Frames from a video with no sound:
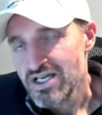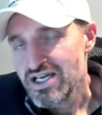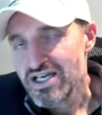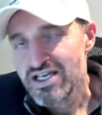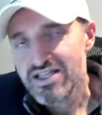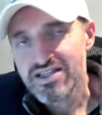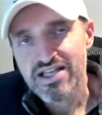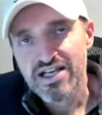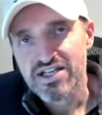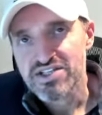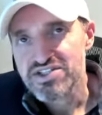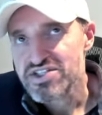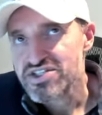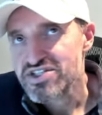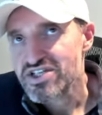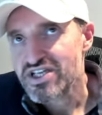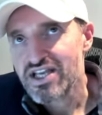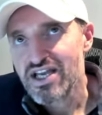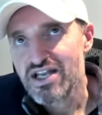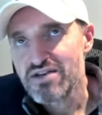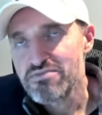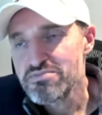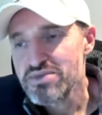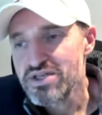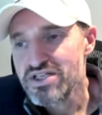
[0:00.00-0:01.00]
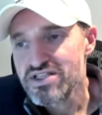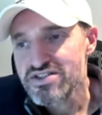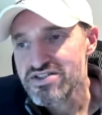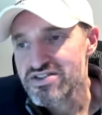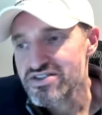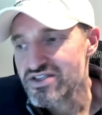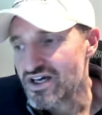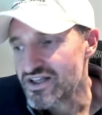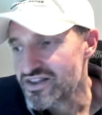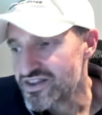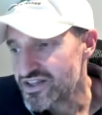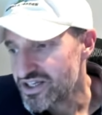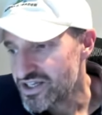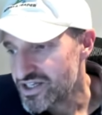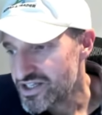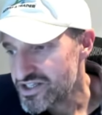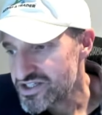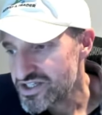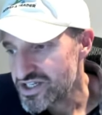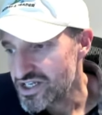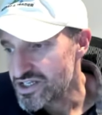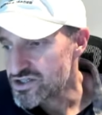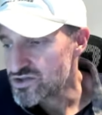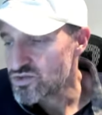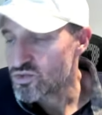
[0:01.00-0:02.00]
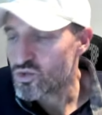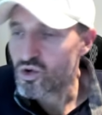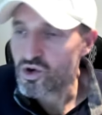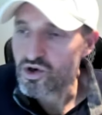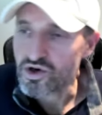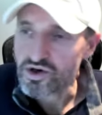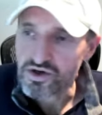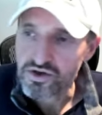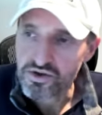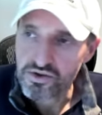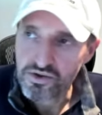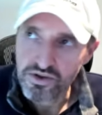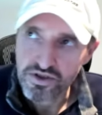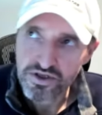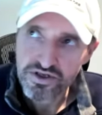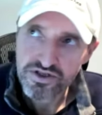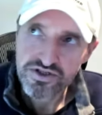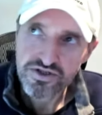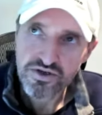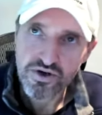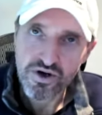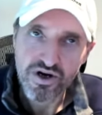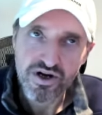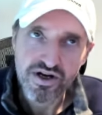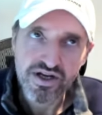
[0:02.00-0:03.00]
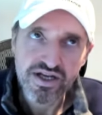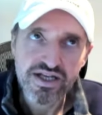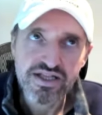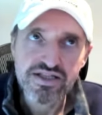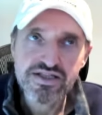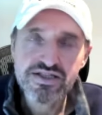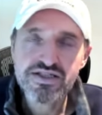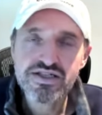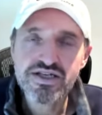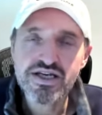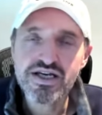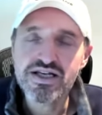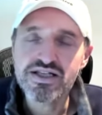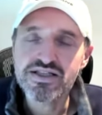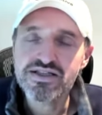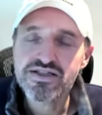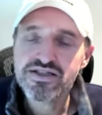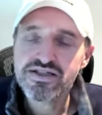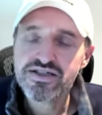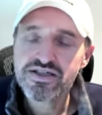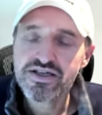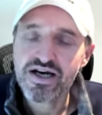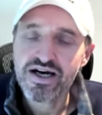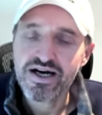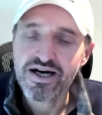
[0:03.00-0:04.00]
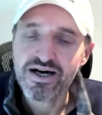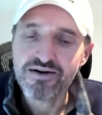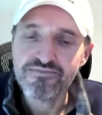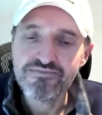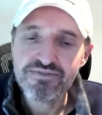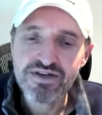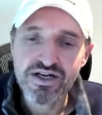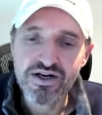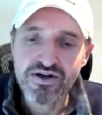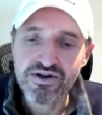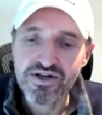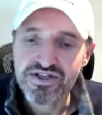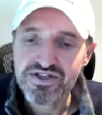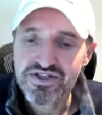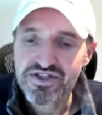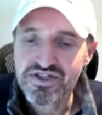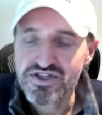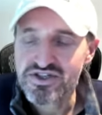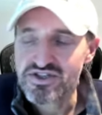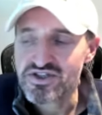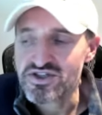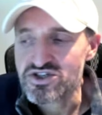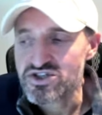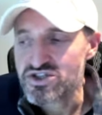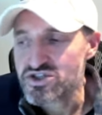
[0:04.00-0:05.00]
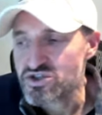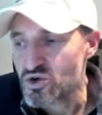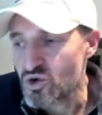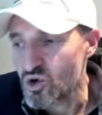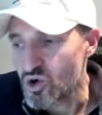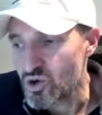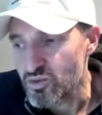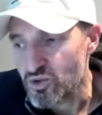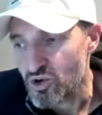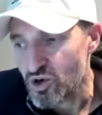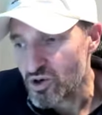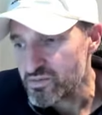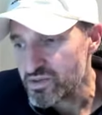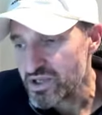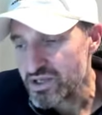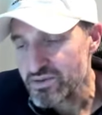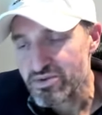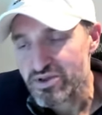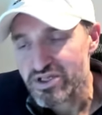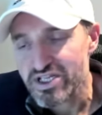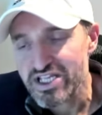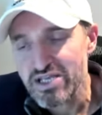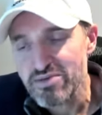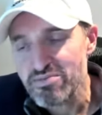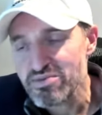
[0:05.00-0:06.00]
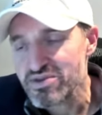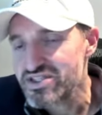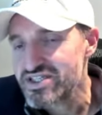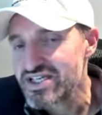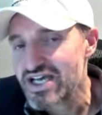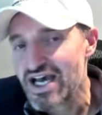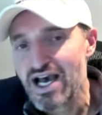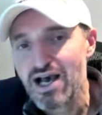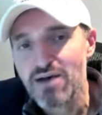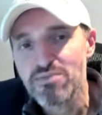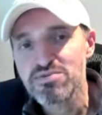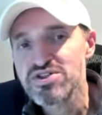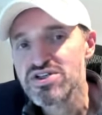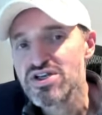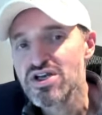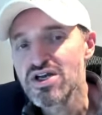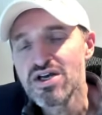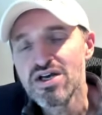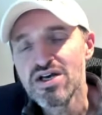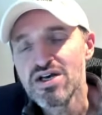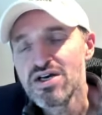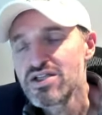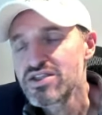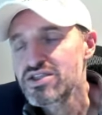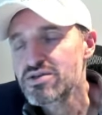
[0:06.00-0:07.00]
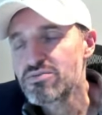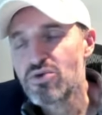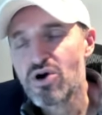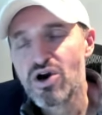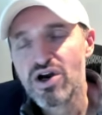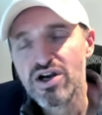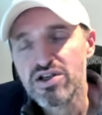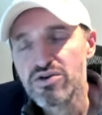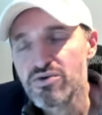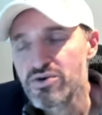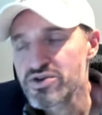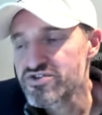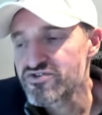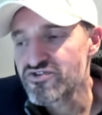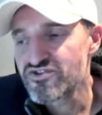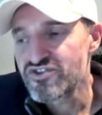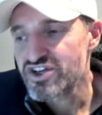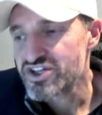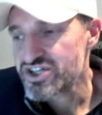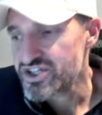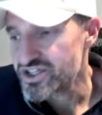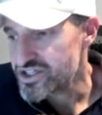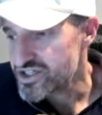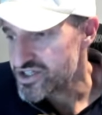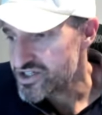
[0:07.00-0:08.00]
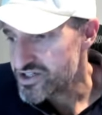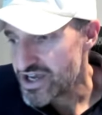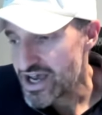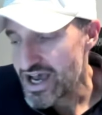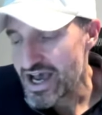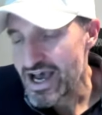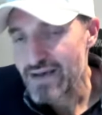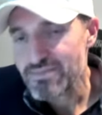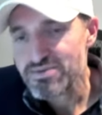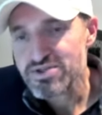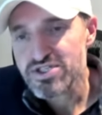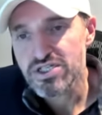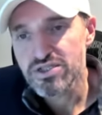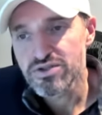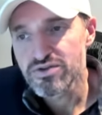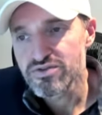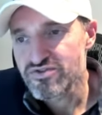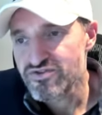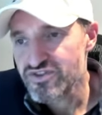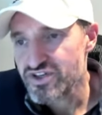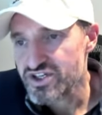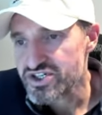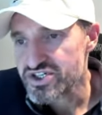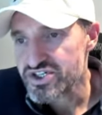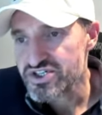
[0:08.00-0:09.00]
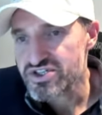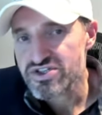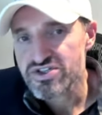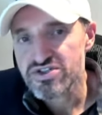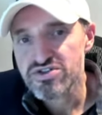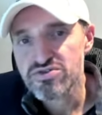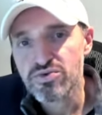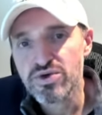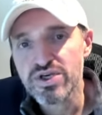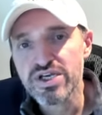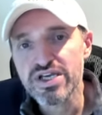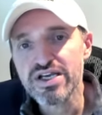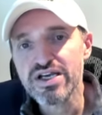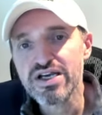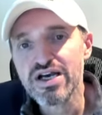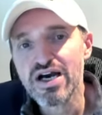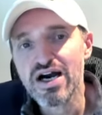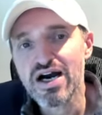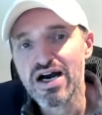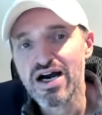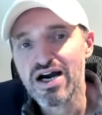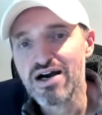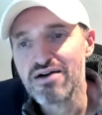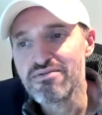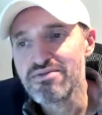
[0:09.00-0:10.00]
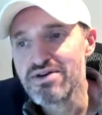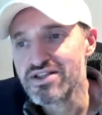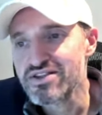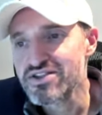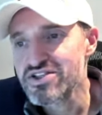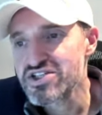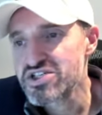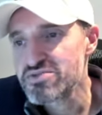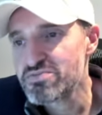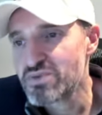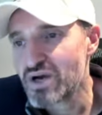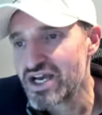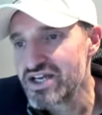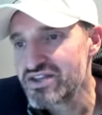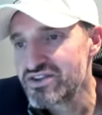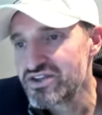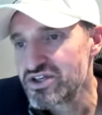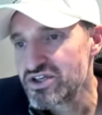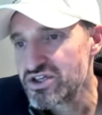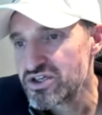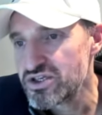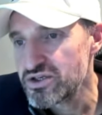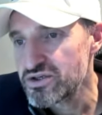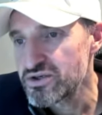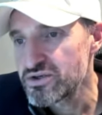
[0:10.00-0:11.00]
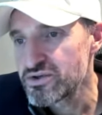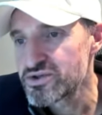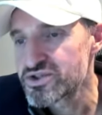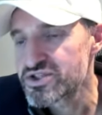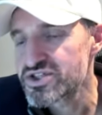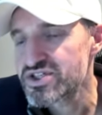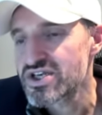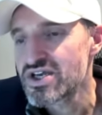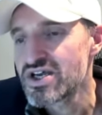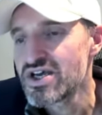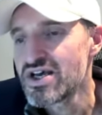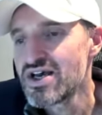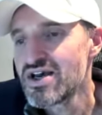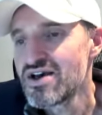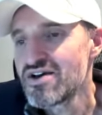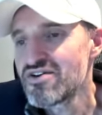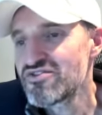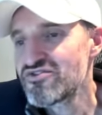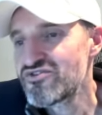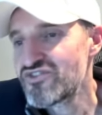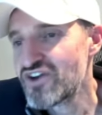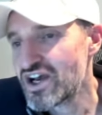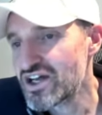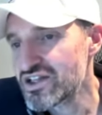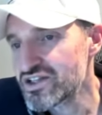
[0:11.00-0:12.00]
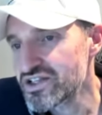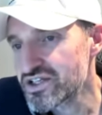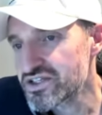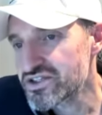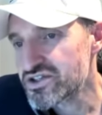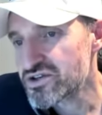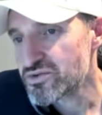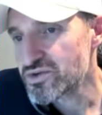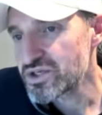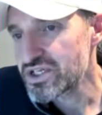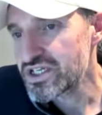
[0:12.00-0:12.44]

indexes, again means nothing. It's it's water cooler talk. It's it's um, you know it's just the scoreboard people keeping tabs. The market was vicious, absolute vicious this week, um, and despite the cues failing to